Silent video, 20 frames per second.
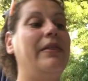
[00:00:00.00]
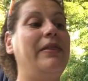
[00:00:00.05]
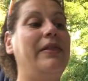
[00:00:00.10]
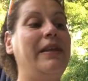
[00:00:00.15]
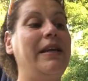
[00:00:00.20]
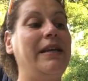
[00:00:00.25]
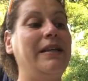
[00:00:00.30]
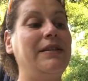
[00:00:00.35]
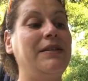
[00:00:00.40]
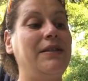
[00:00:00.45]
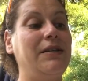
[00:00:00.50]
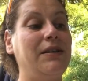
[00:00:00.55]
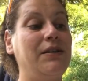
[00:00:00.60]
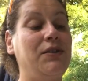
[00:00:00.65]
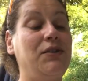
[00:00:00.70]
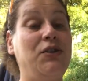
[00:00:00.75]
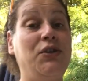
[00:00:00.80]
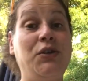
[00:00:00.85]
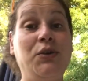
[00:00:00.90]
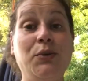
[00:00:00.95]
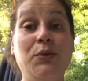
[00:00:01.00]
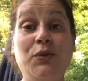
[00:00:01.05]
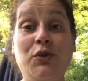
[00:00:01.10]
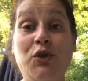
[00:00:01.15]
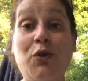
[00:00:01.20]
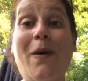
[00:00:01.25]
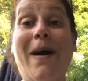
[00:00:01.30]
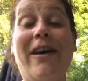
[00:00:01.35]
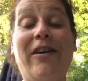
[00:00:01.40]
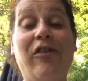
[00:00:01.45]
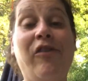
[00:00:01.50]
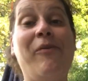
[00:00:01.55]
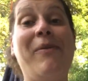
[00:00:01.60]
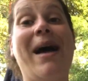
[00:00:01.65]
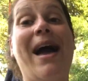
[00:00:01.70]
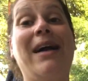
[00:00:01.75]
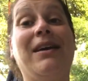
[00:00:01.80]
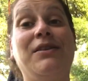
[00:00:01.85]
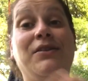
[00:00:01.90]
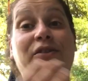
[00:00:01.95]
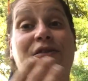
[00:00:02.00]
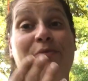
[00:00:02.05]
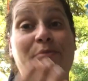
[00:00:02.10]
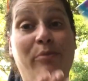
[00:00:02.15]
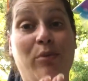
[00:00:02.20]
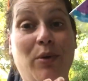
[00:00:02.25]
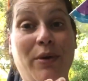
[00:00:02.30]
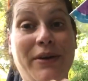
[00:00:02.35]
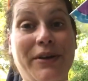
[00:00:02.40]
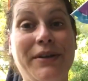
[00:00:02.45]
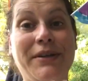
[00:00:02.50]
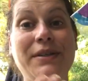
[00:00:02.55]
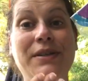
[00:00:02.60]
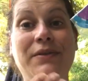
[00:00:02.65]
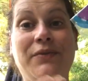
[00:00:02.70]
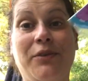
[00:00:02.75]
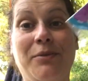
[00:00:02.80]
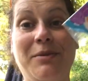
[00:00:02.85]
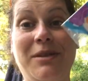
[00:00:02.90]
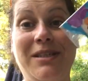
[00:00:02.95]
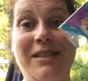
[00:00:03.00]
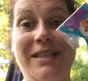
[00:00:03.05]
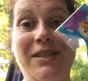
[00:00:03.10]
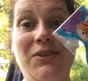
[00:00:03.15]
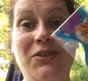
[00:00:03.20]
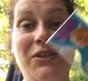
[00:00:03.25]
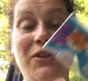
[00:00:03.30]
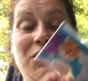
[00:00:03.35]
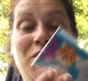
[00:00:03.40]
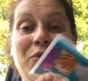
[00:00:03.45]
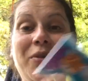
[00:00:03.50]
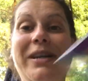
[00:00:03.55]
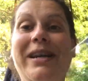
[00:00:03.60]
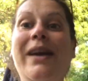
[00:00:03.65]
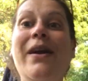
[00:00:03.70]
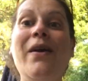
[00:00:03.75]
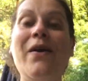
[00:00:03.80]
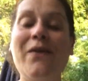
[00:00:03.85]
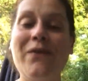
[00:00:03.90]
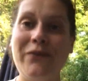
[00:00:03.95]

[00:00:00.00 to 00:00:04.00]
these two 12 packs of borders from the teaching tree